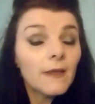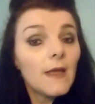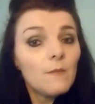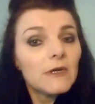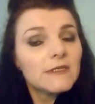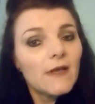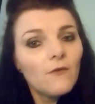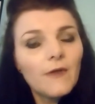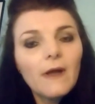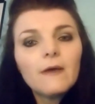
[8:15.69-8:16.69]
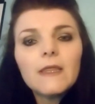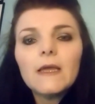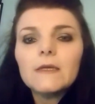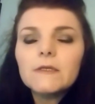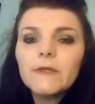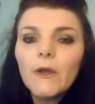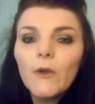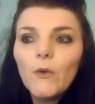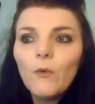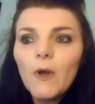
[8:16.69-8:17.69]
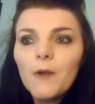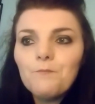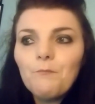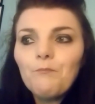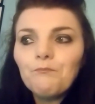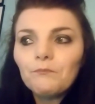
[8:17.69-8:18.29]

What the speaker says: get myself out of there. So